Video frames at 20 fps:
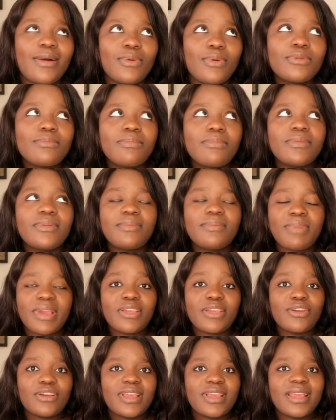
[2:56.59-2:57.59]
I won't
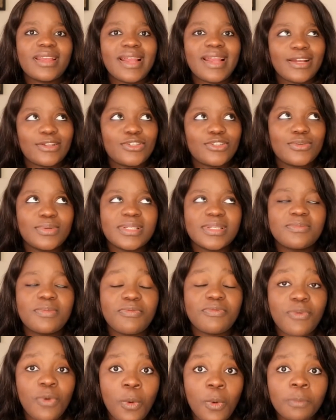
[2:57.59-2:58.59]
bake your cake like 2 weeks
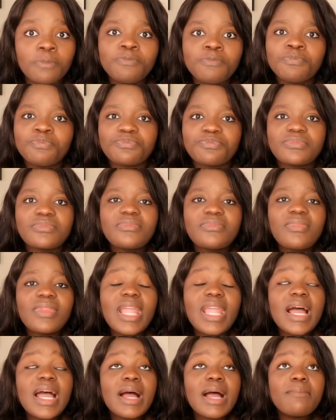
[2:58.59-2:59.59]
before.
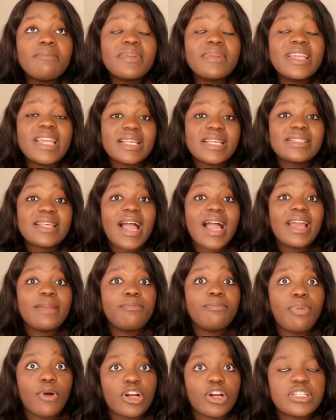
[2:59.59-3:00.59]
Yes, I
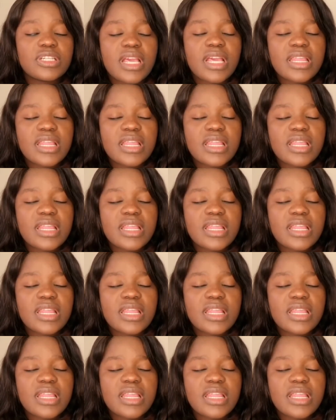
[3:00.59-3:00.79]
had bought